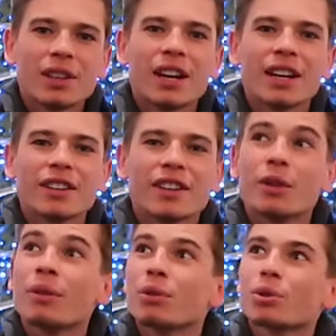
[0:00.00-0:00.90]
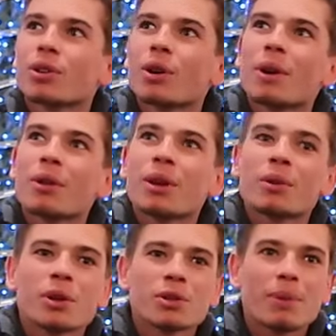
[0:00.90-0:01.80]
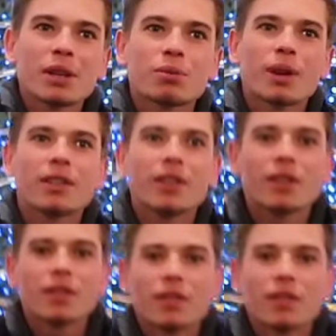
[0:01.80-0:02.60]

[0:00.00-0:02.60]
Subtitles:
And we've also got, by the way, the world's best waiter.